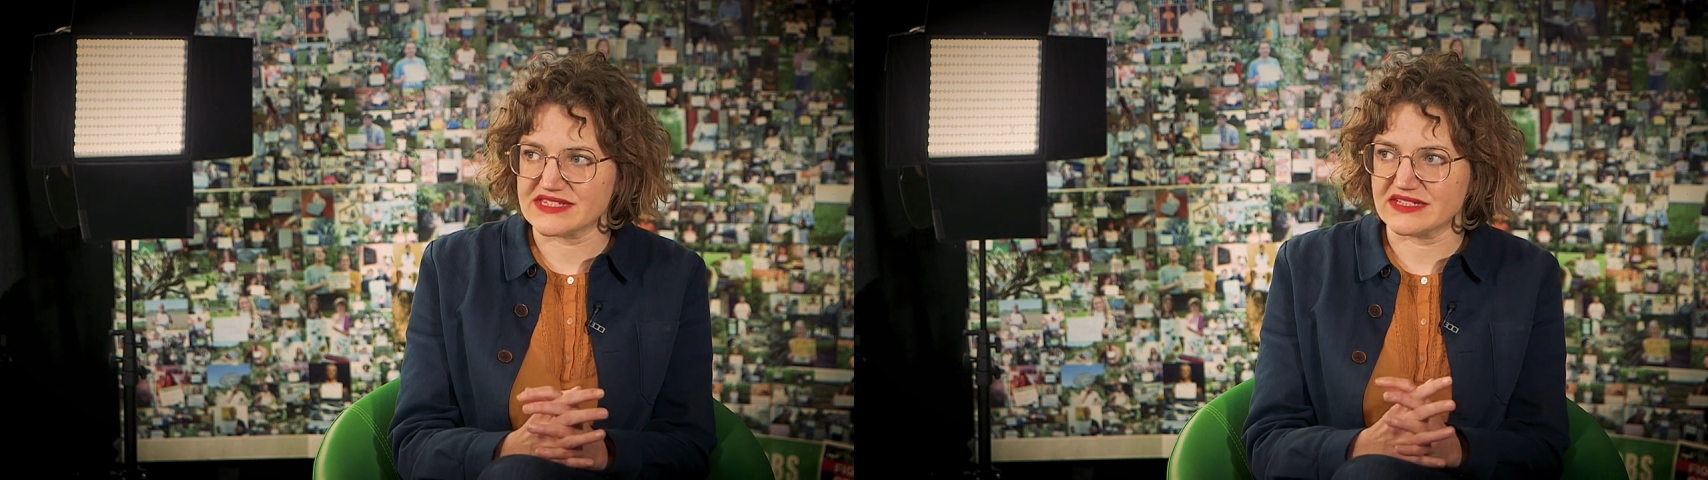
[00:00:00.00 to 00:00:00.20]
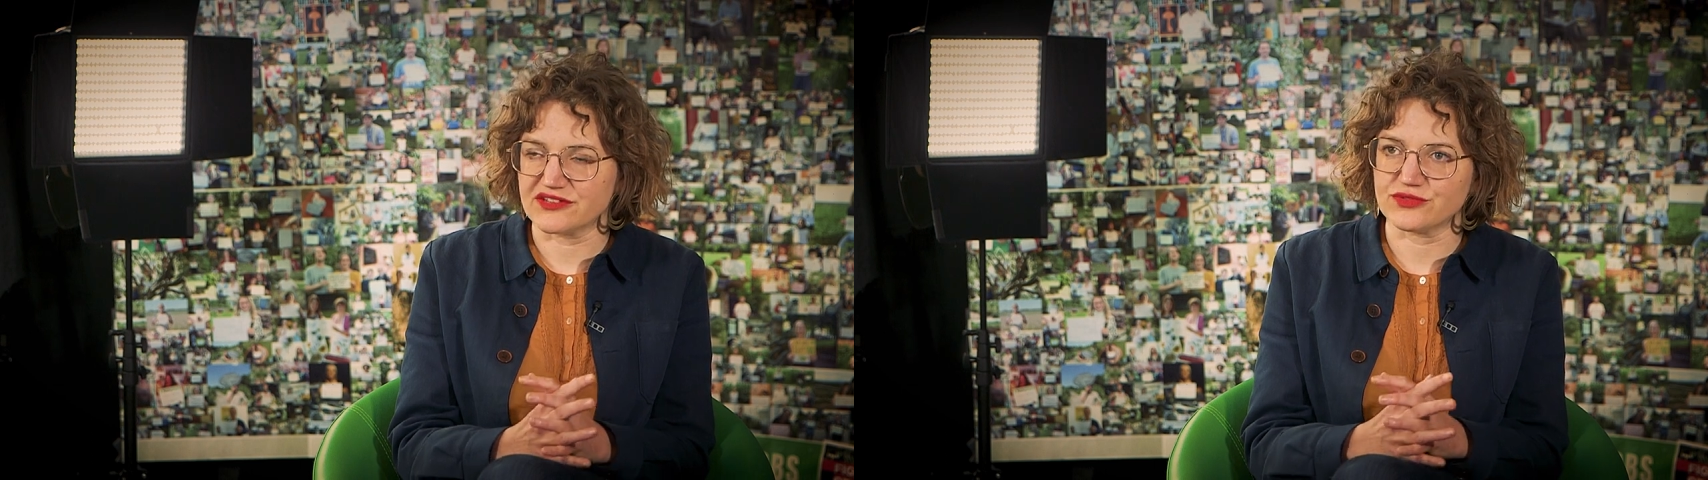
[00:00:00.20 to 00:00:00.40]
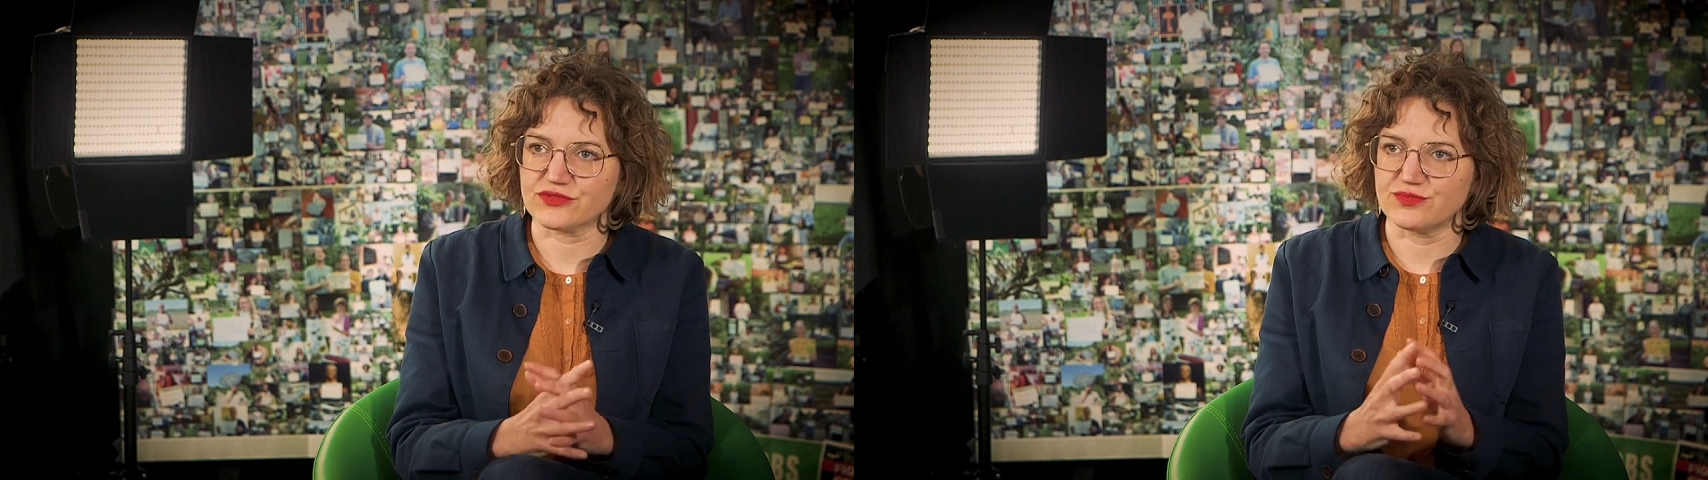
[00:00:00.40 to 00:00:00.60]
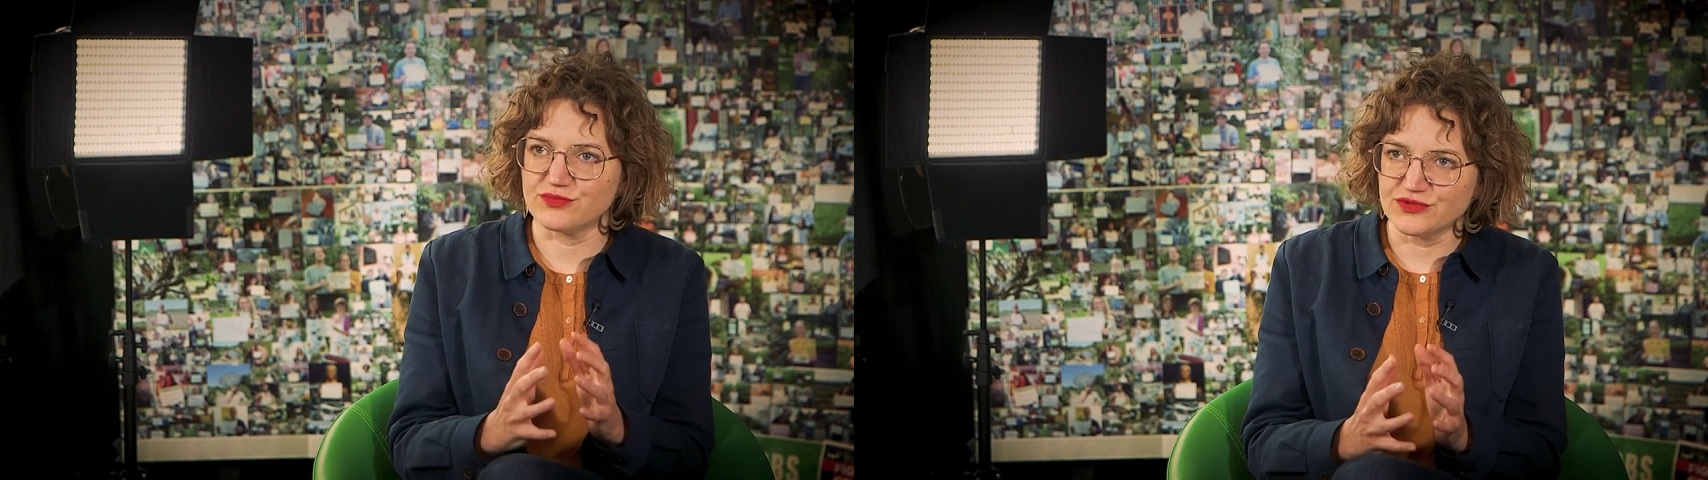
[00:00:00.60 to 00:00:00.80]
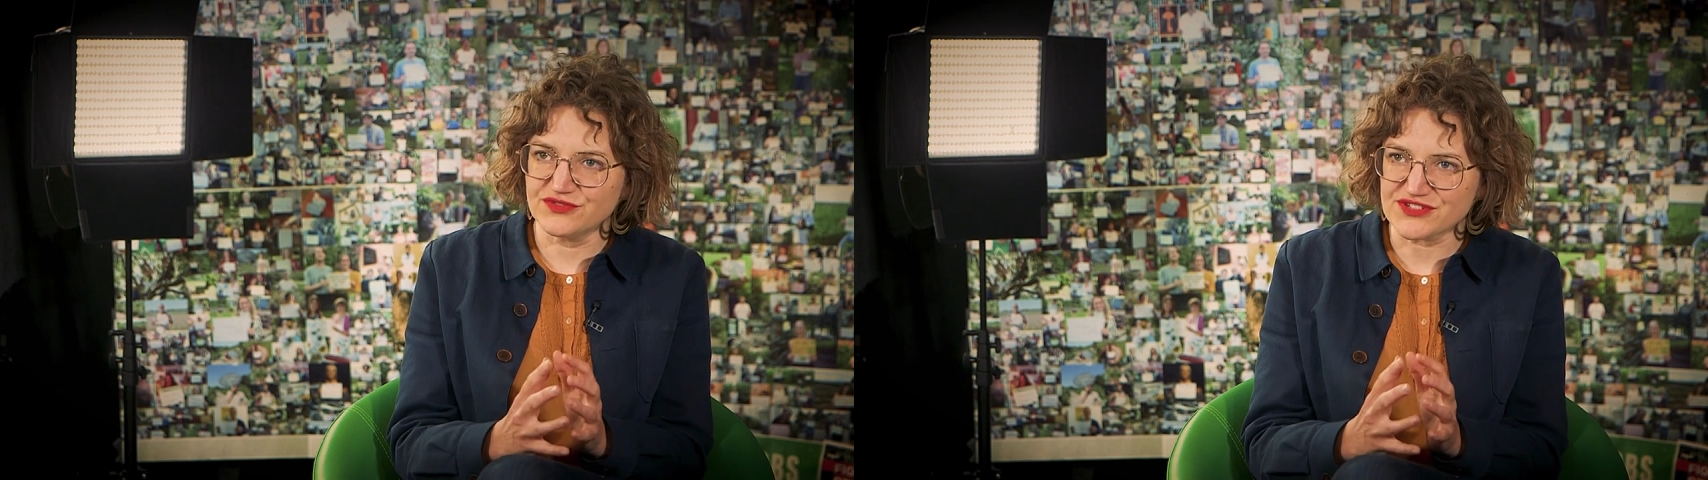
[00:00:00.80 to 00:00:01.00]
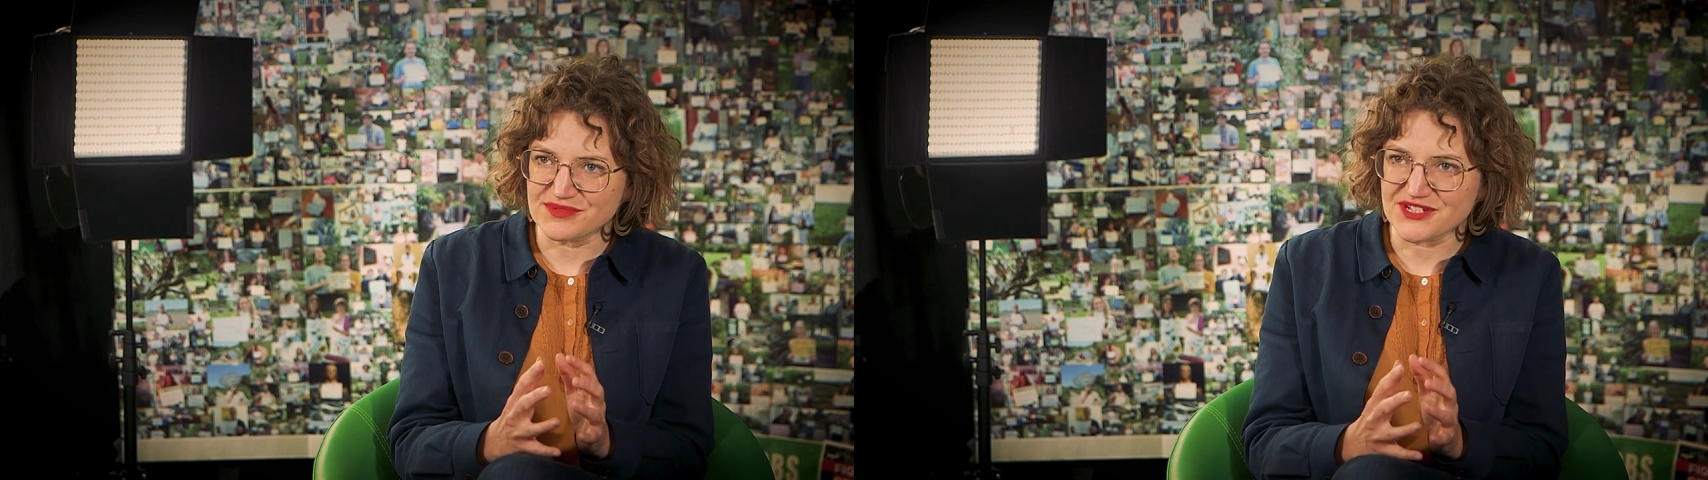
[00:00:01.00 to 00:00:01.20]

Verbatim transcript: still don't move so